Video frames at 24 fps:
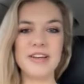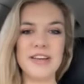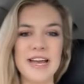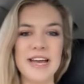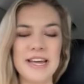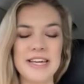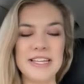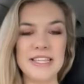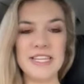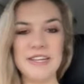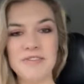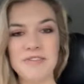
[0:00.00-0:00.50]

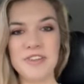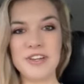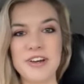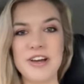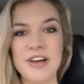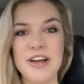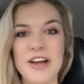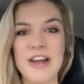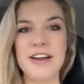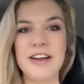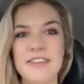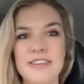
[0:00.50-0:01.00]
I can leave the
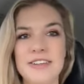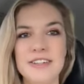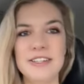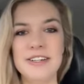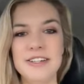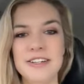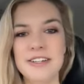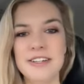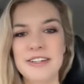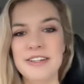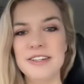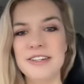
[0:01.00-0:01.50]
car.
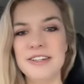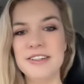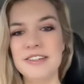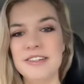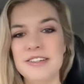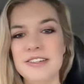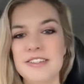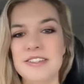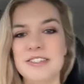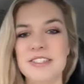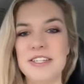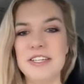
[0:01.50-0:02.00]

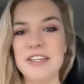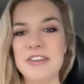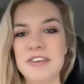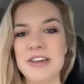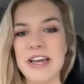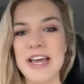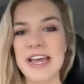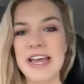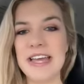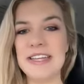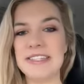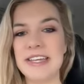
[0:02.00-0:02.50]
So you
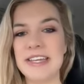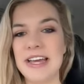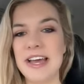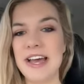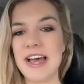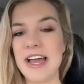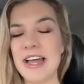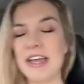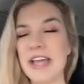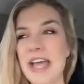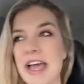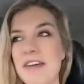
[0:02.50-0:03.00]
guys,
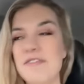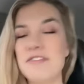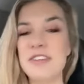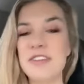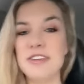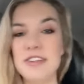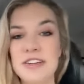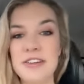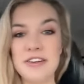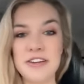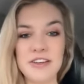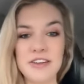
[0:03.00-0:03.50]
I have
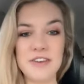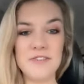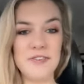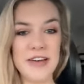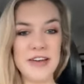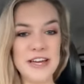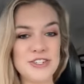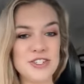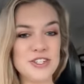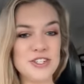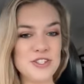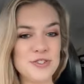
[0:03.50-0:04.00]
a
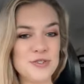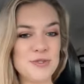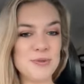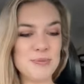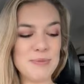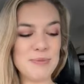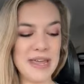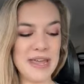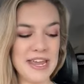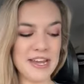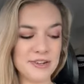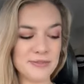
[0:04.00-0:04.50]
confession to
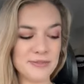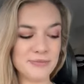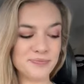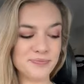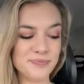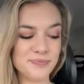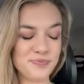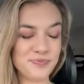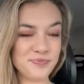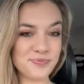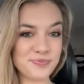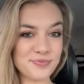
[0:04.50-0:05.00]
make.
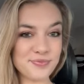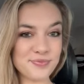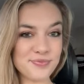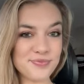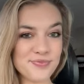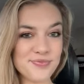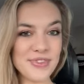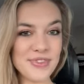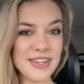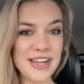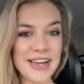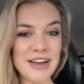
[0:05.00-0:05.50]

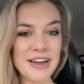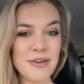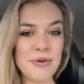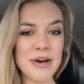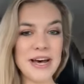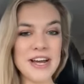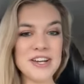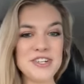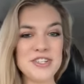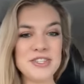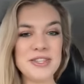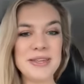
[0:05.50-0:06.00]
I
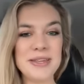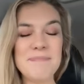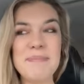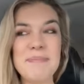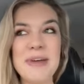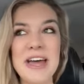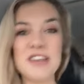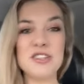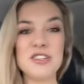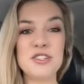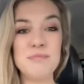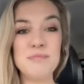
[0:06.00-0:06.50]
watched the
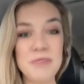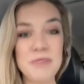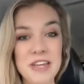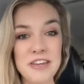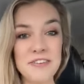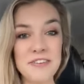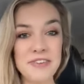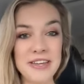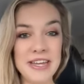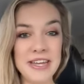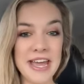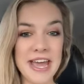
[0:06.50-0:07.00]
best
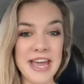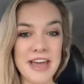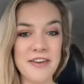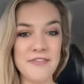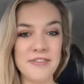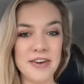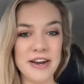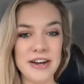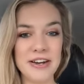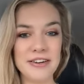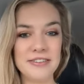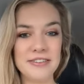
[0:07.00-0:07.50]
movie
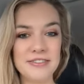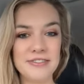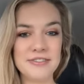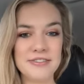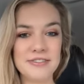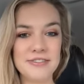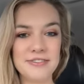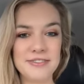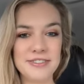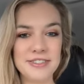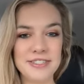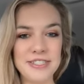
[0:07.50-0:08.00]
ever.
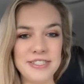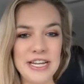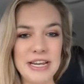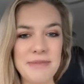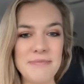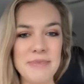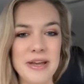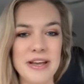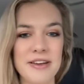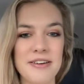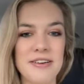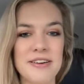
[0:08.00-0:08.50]

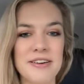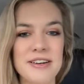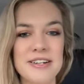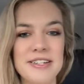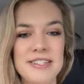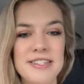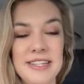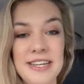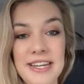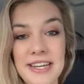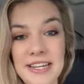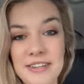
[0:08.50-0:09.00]
Shame my car
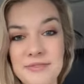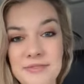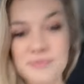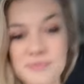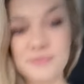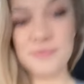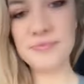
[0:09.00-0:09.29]
seat.